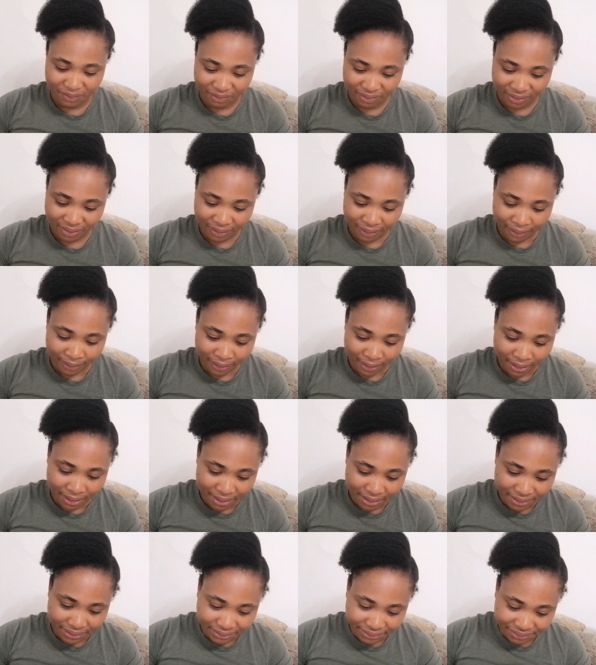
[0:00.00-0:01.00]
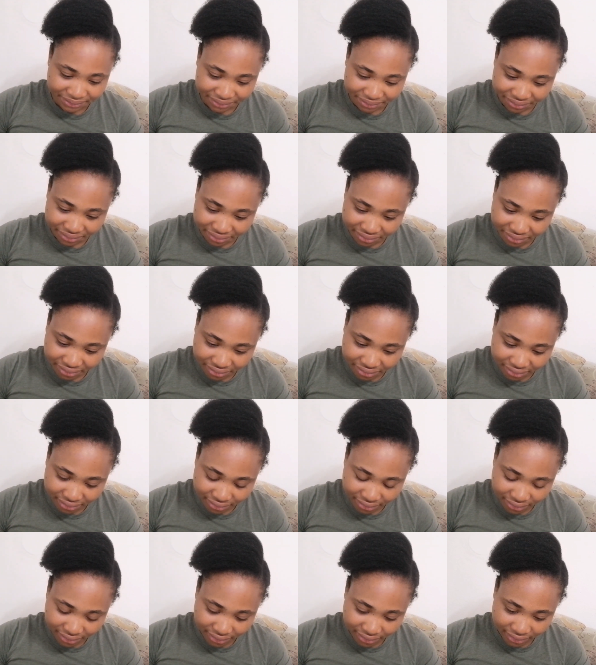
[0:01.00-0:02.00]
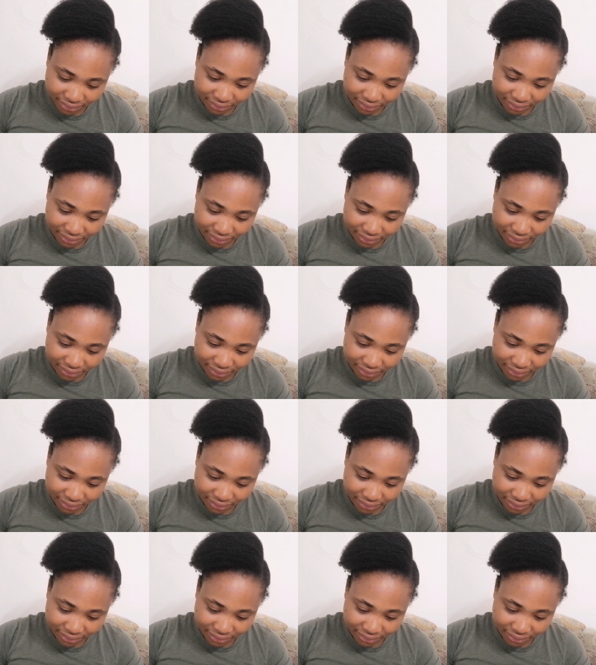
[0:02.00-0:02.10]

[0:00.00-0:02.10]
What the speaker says: (no one is talking)